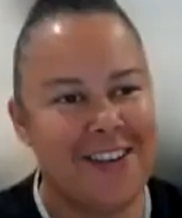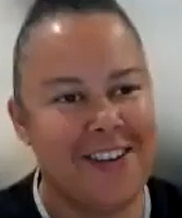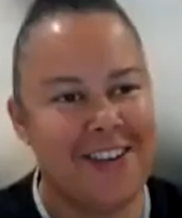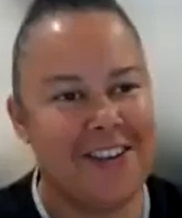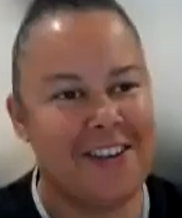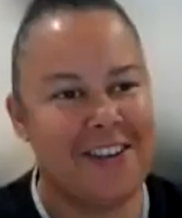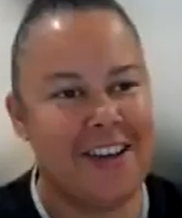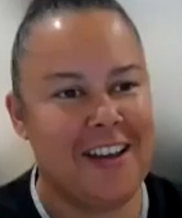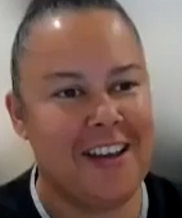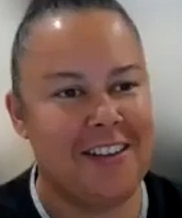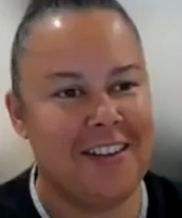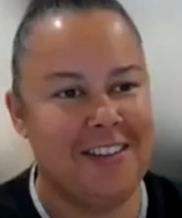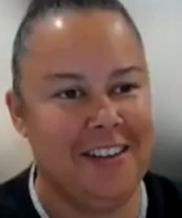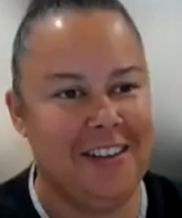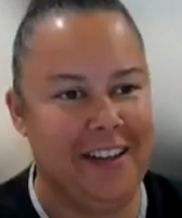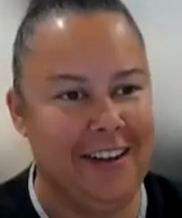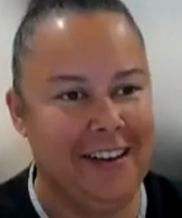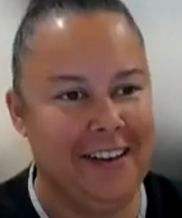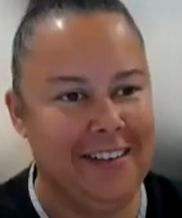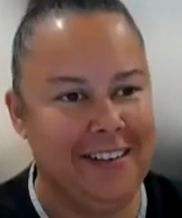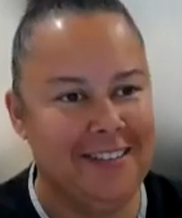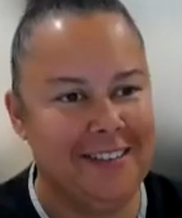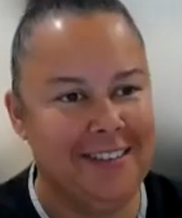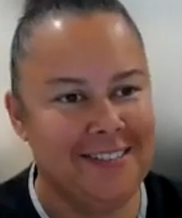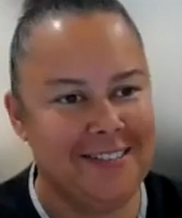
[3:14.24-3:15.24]
a
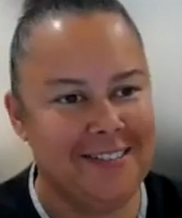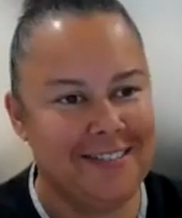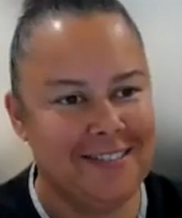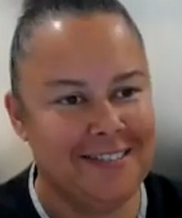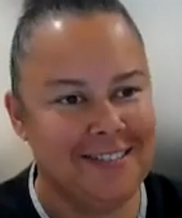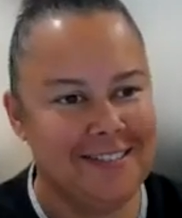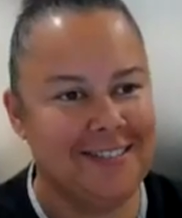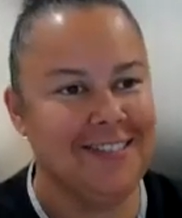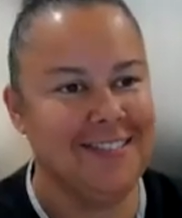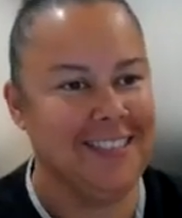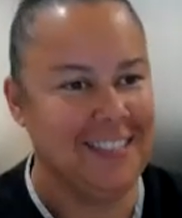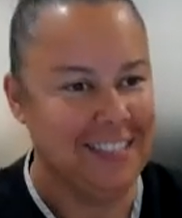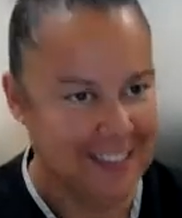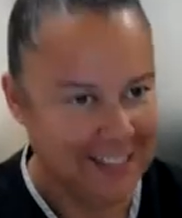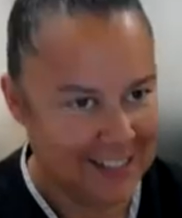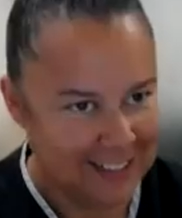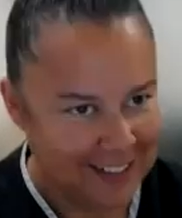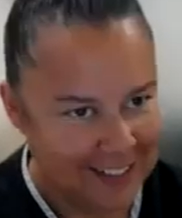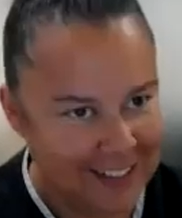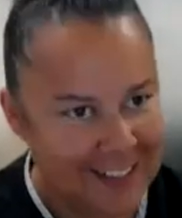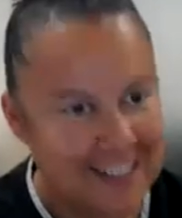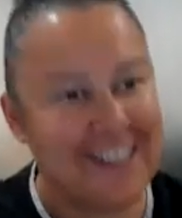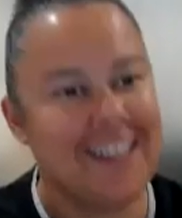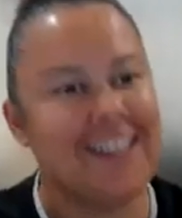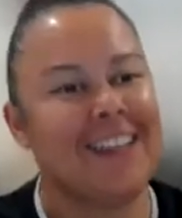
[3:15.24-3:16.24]

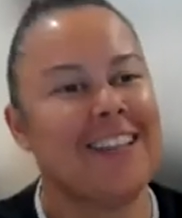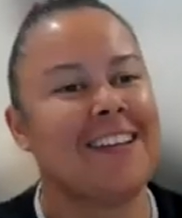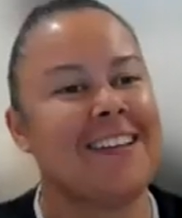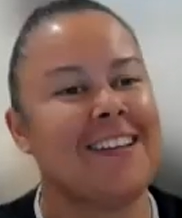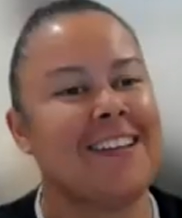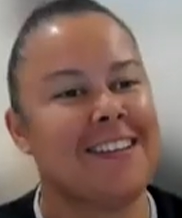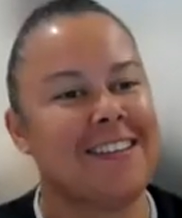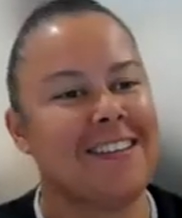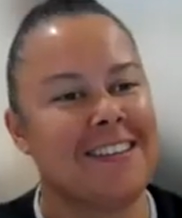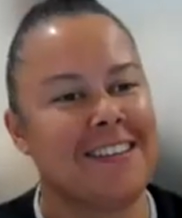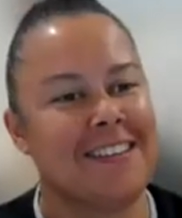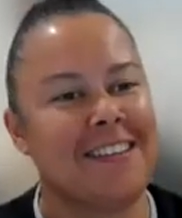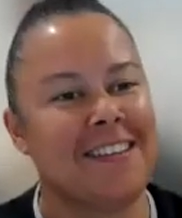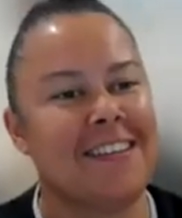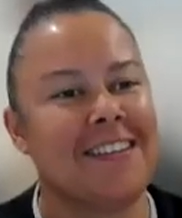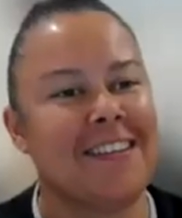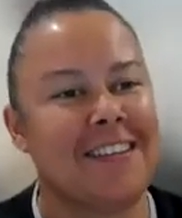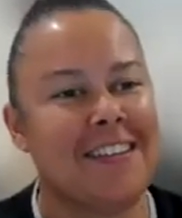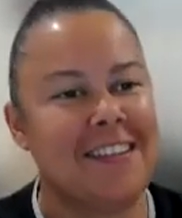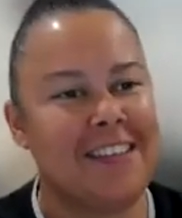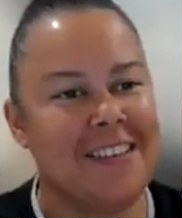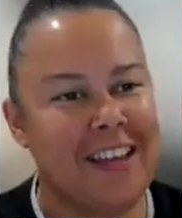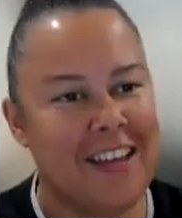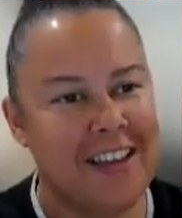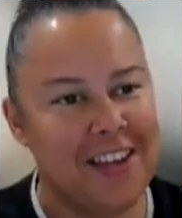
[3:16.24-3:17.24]
great pleasure
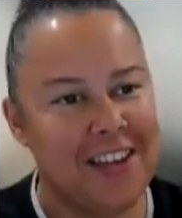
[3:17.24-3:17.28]
to